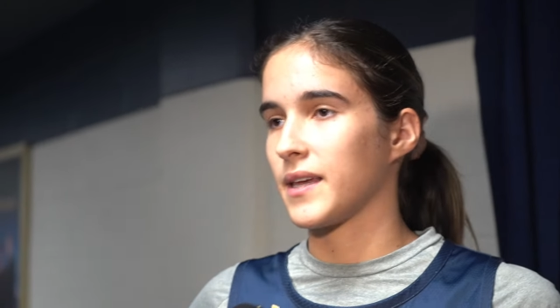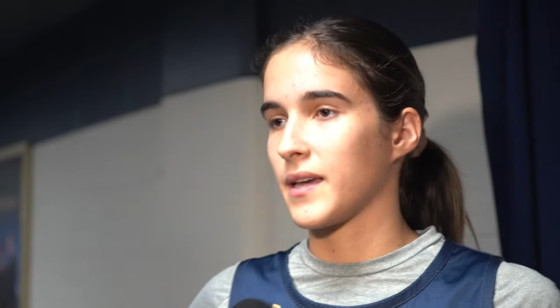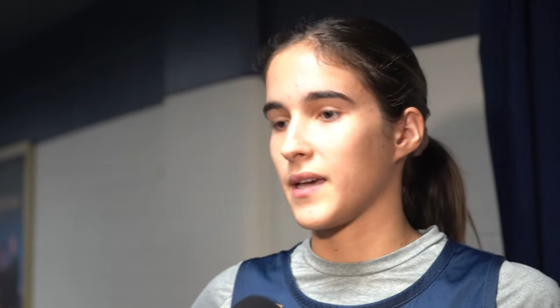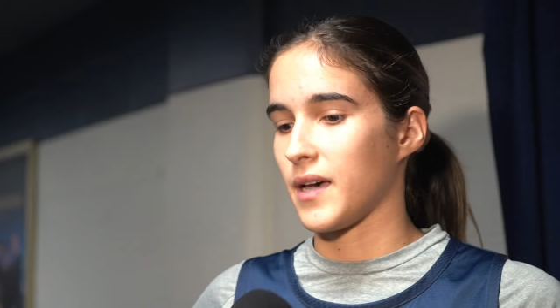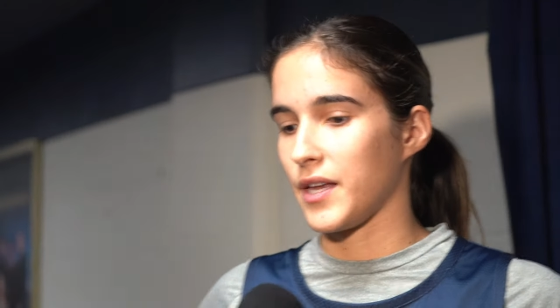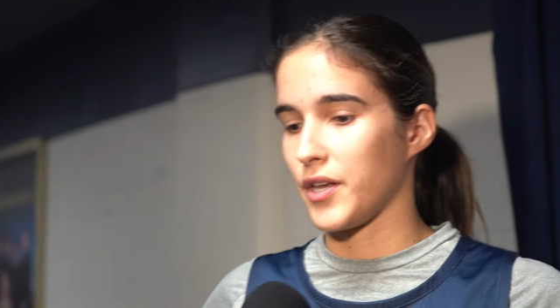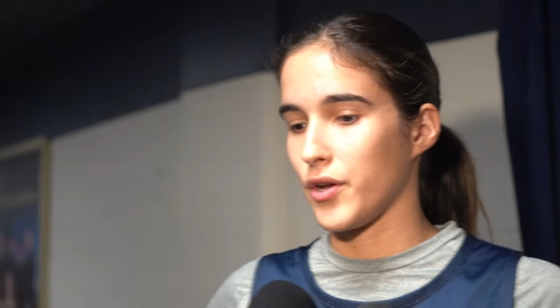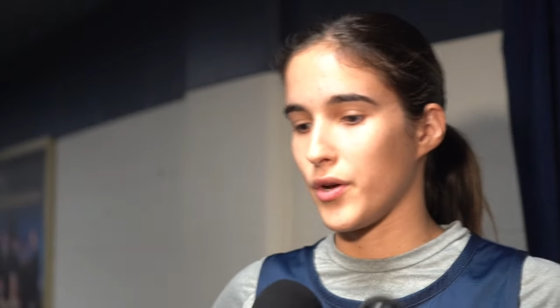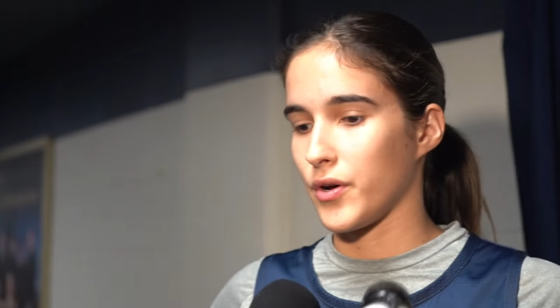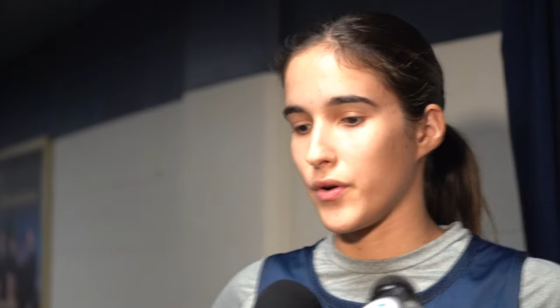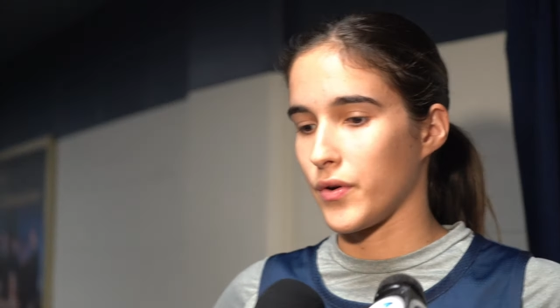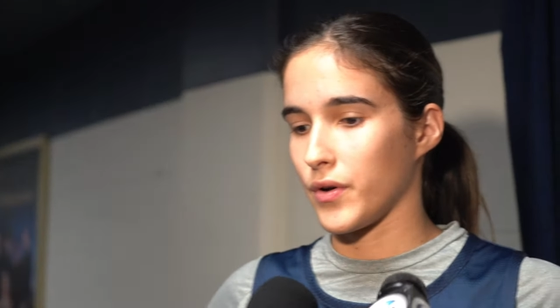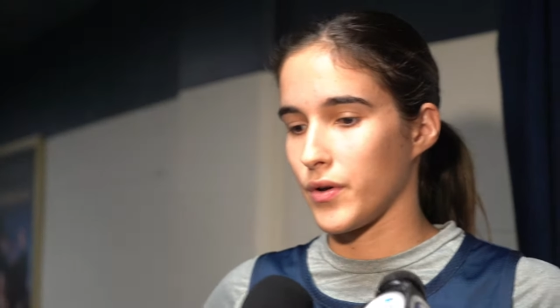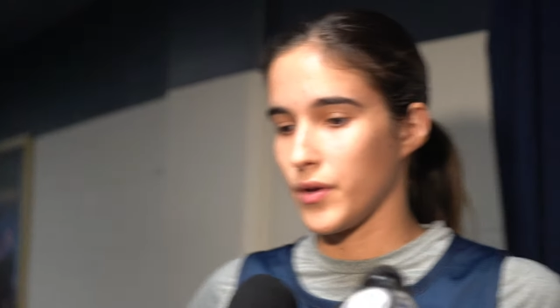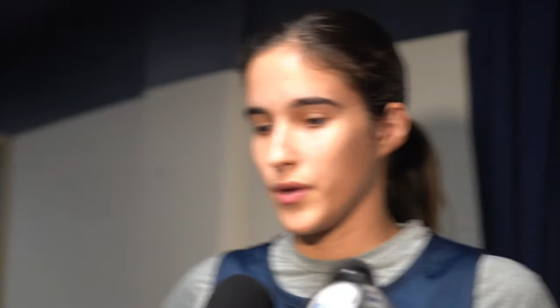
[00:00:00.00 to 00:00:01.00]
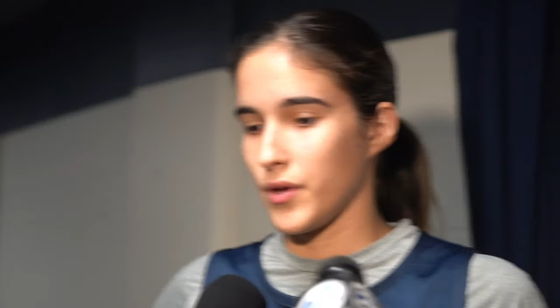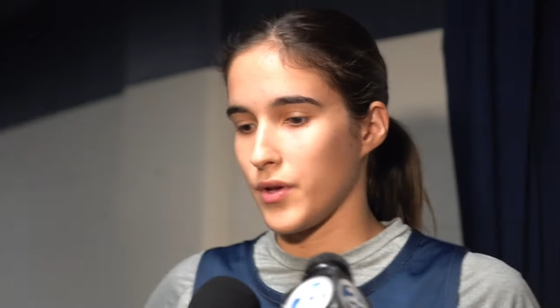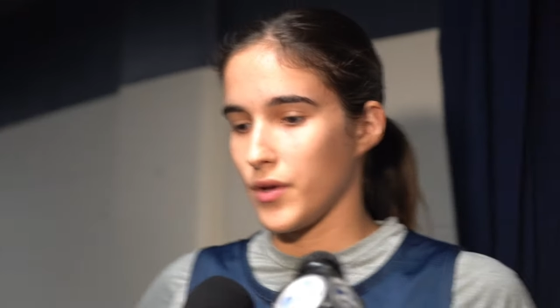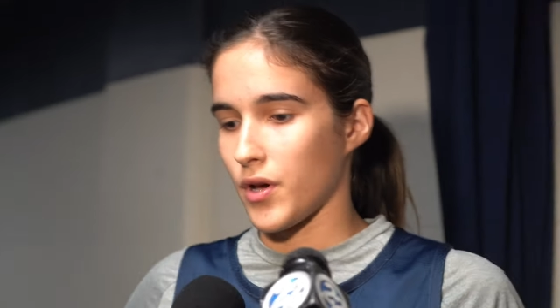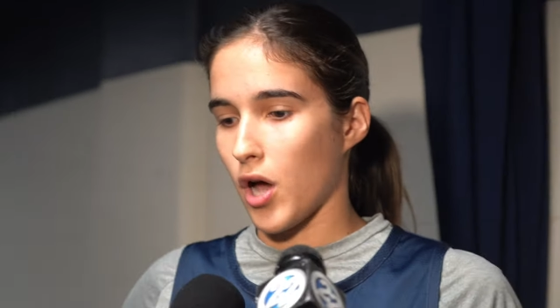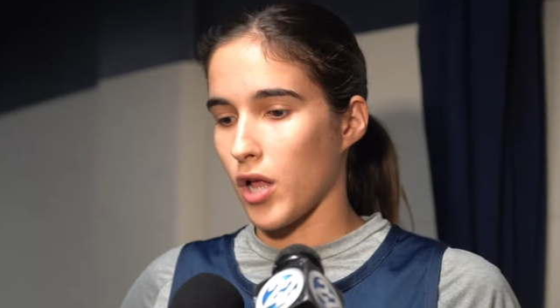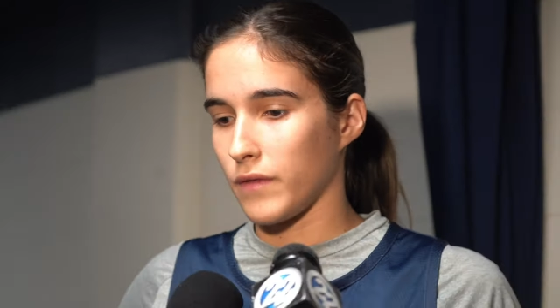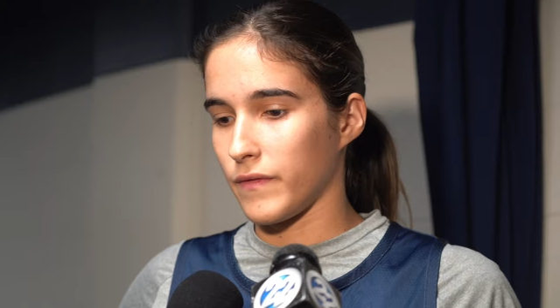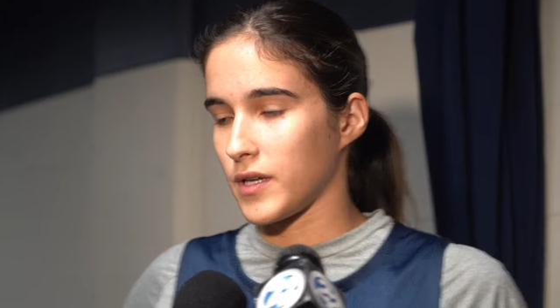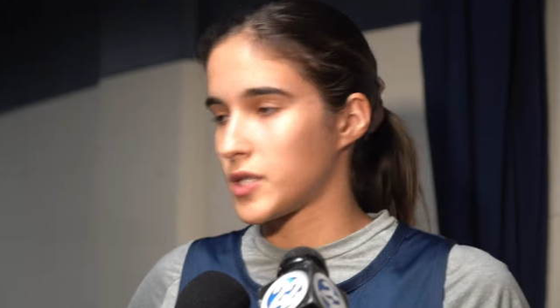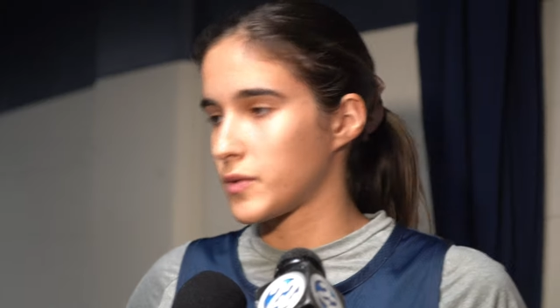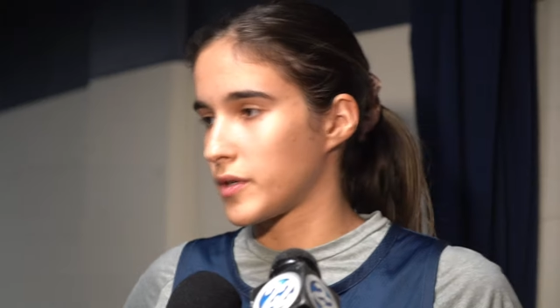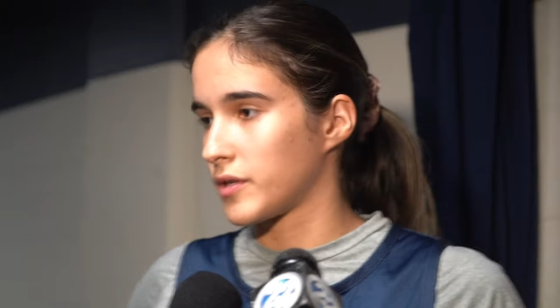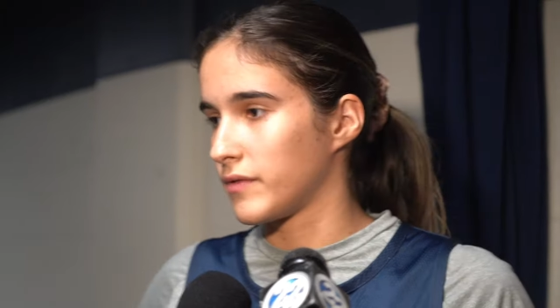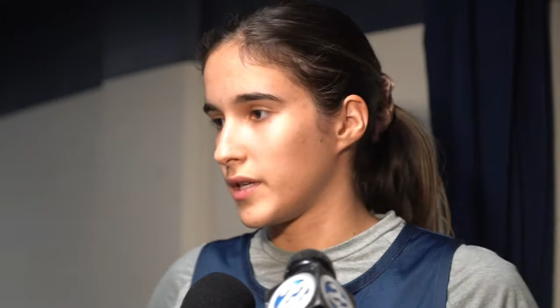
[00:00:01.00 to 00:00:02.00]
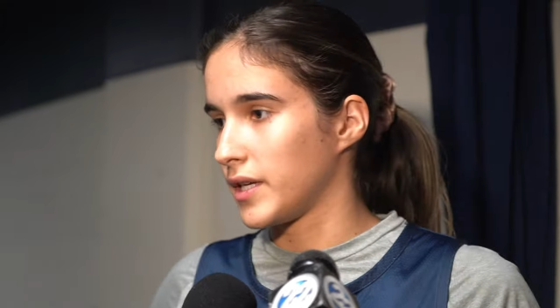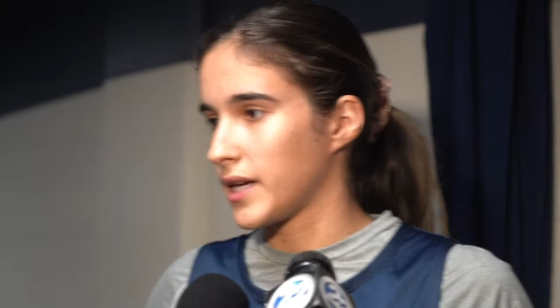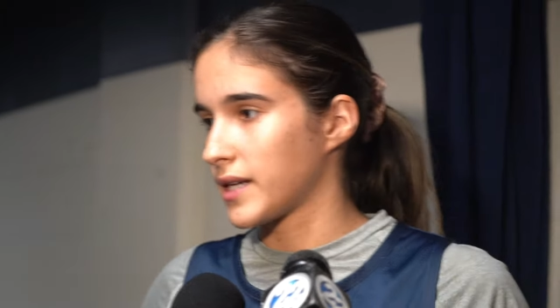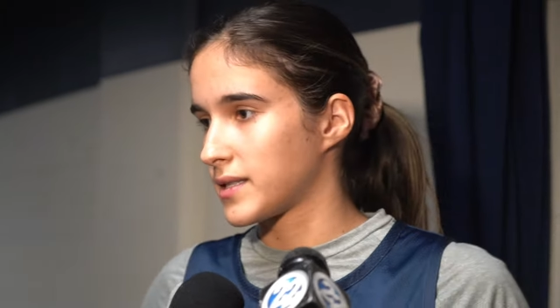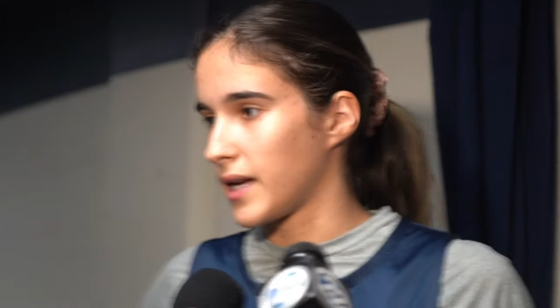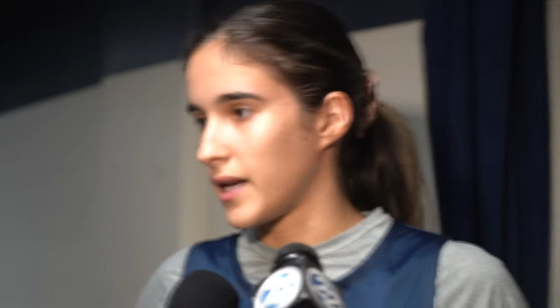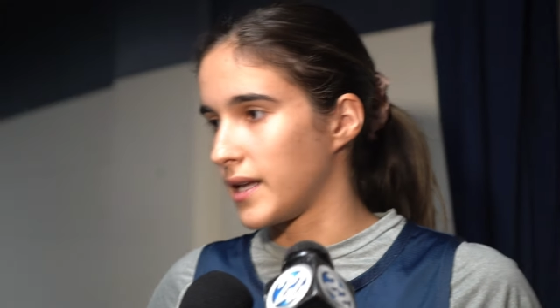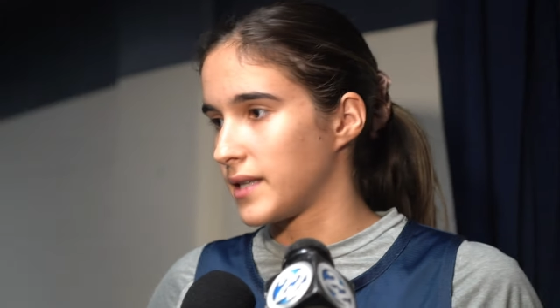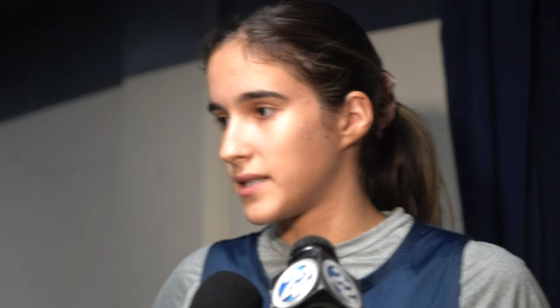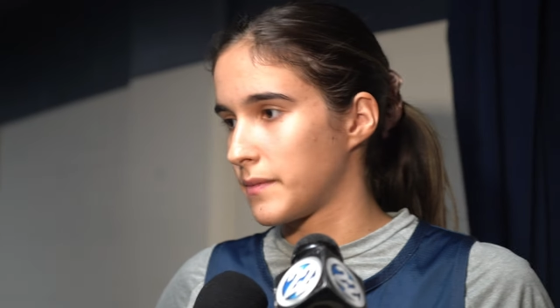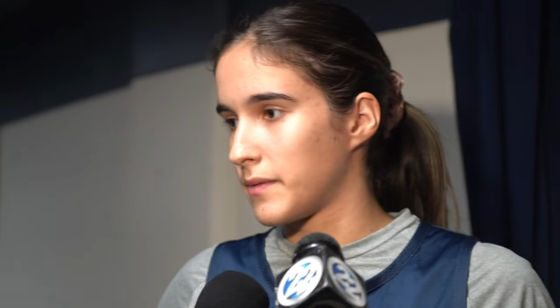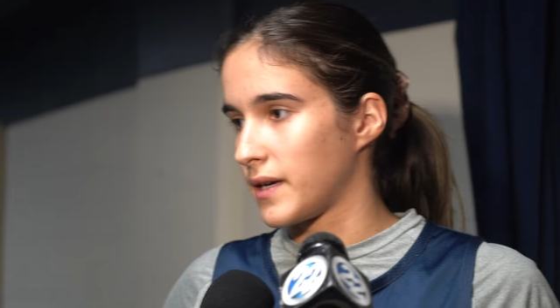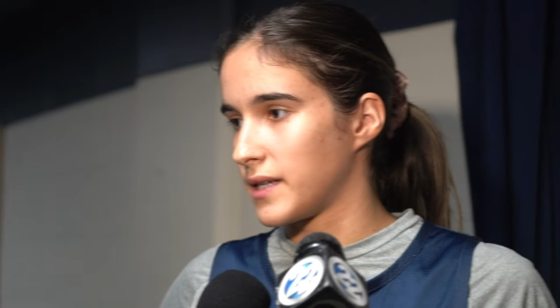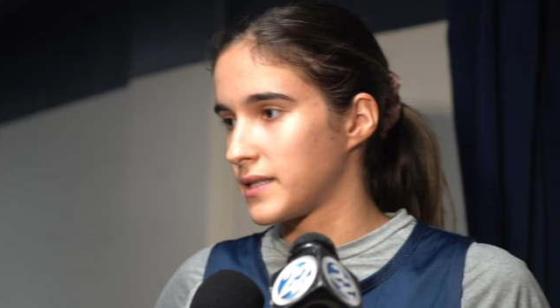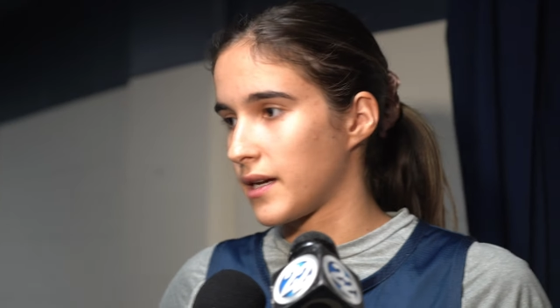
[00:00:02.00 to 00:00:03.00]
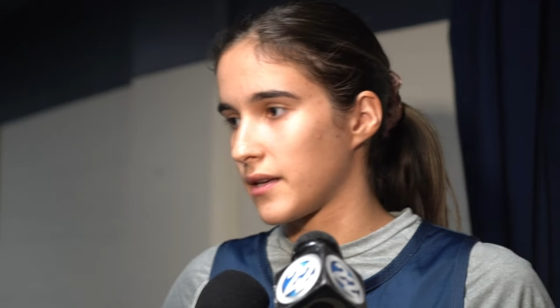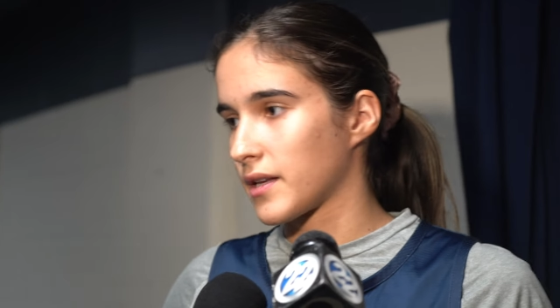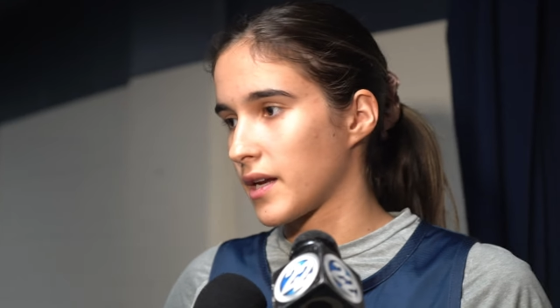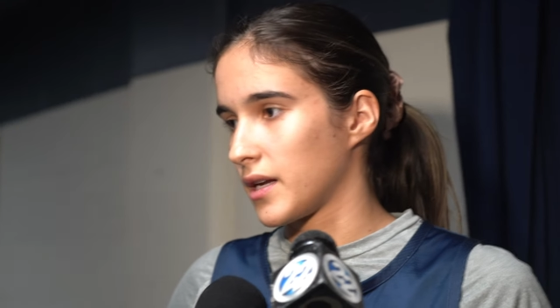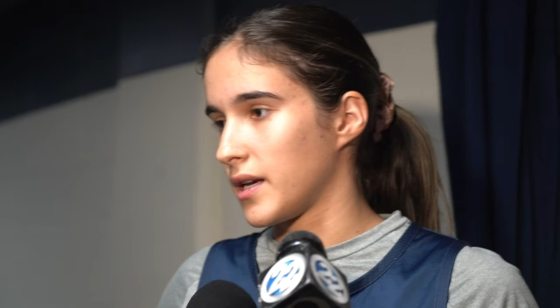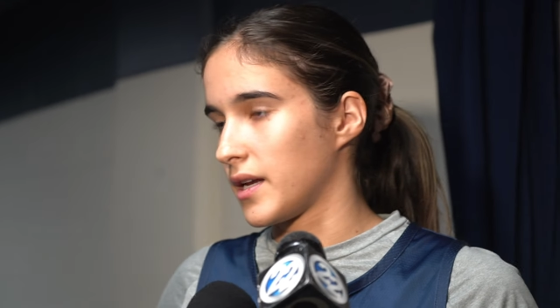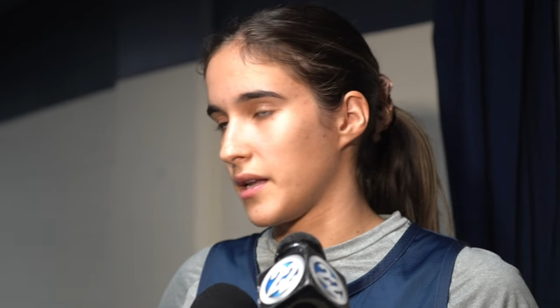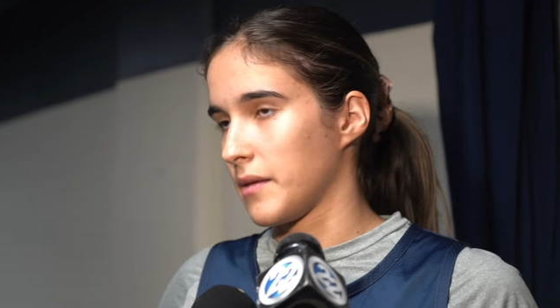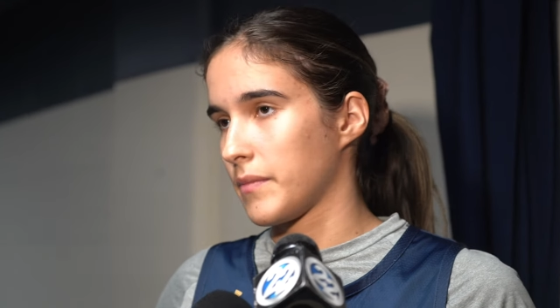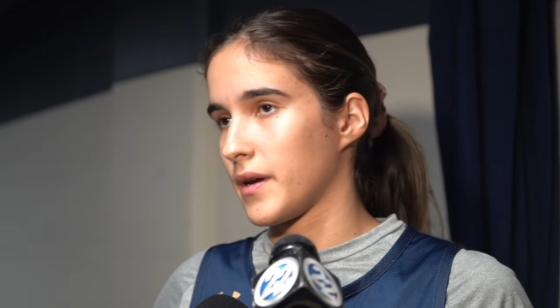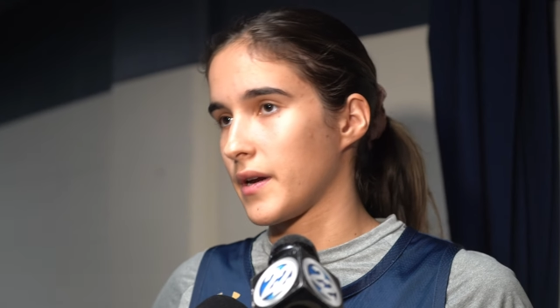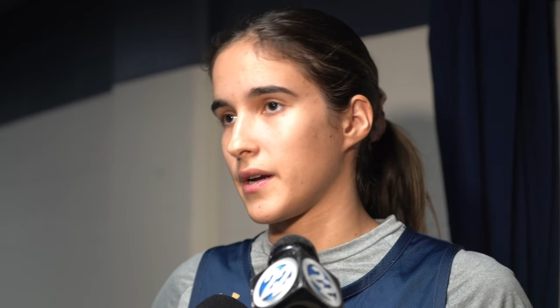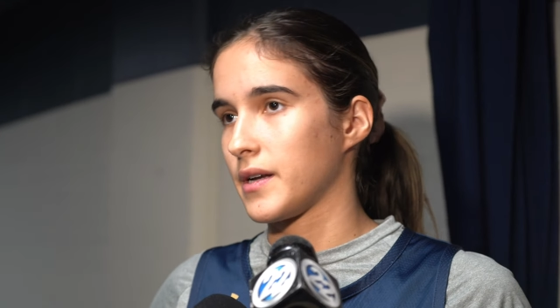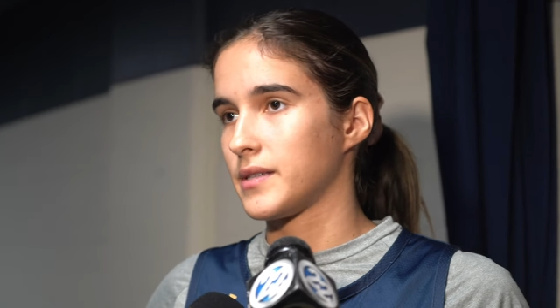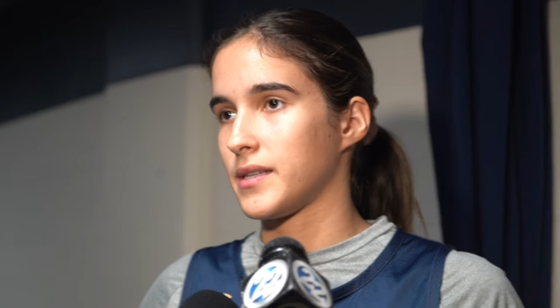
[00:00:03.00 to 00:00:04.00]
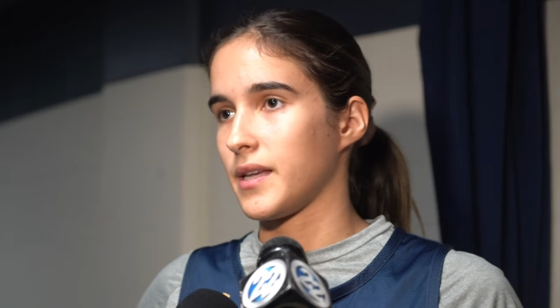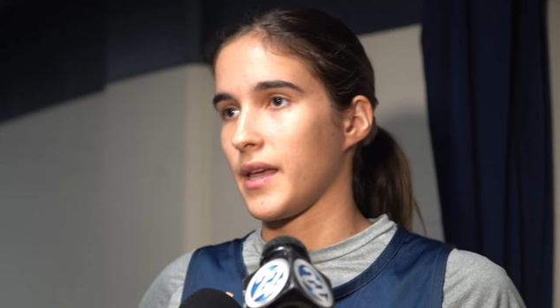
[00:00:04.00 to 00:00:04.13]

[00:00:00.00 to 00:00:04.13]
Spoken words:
I know all of us were really excited to play South Carolina in Paris,